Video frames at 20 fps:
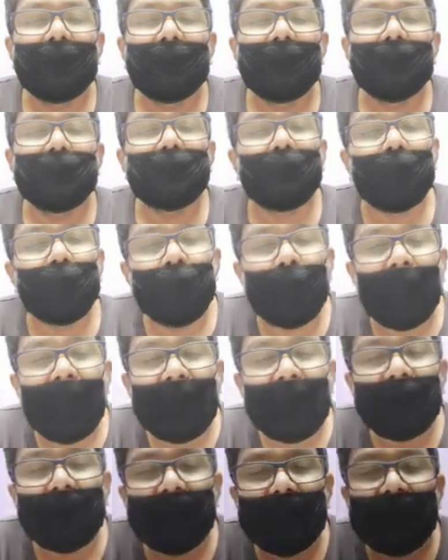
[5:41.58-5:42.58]
So,
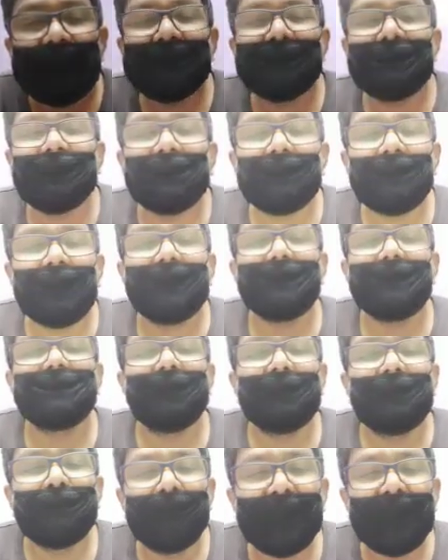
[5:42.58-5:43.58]
what does the
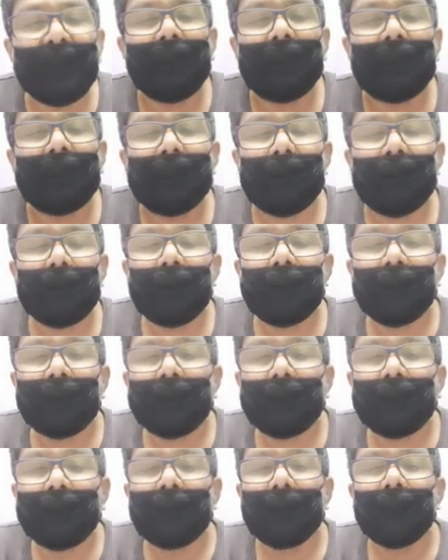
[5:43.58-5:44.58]
title mean?
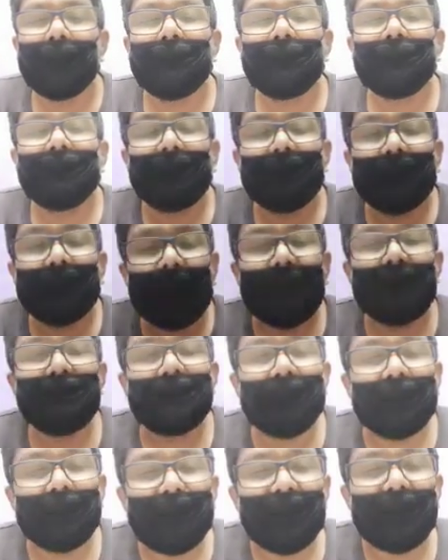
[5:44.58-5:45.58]
The
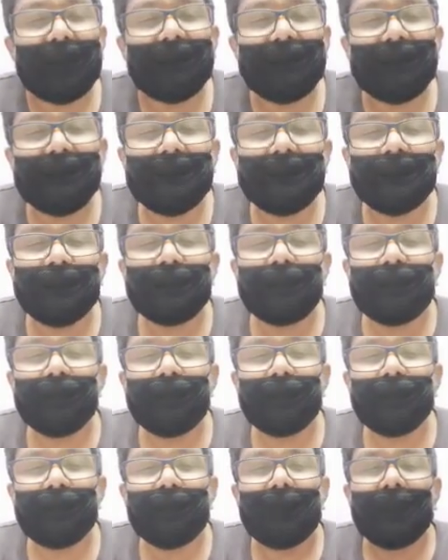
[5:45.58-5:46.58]
title means
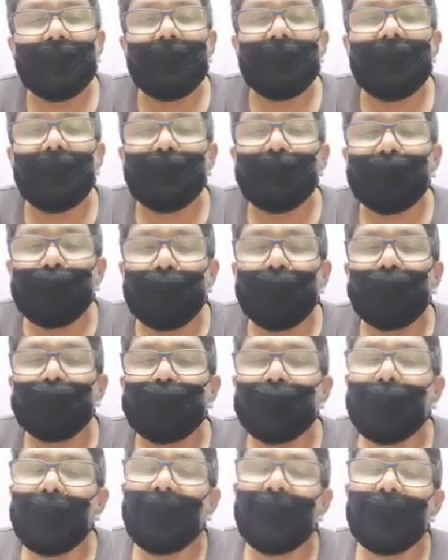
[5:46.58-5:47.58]

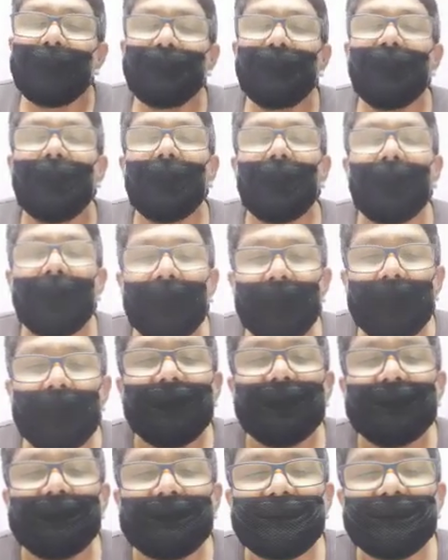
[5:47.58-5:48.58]
those who have the
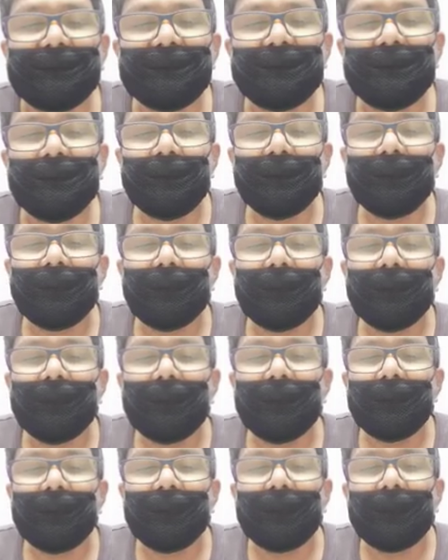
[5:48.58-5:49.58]
eyes,
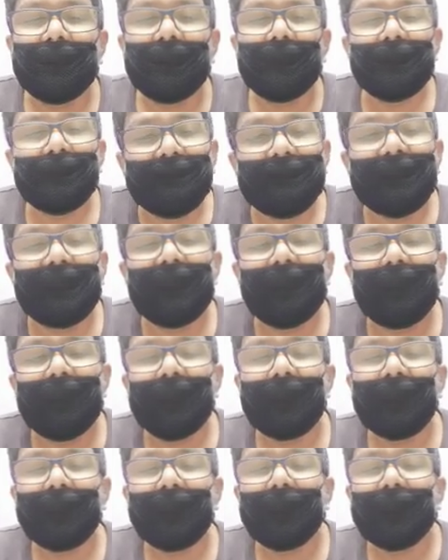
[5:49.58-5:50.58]

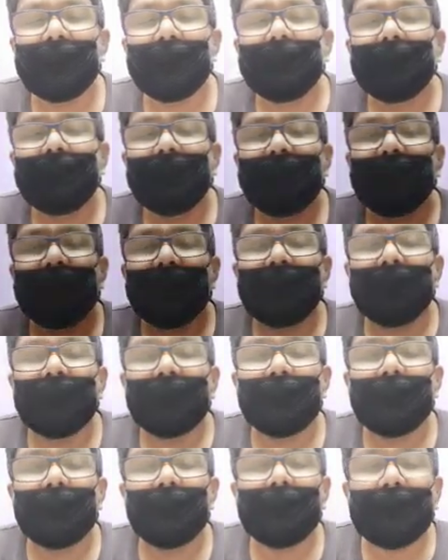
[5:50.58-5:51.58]
they
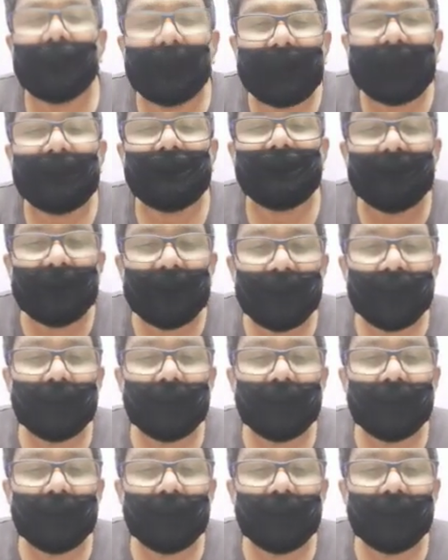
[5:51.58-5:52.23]
collect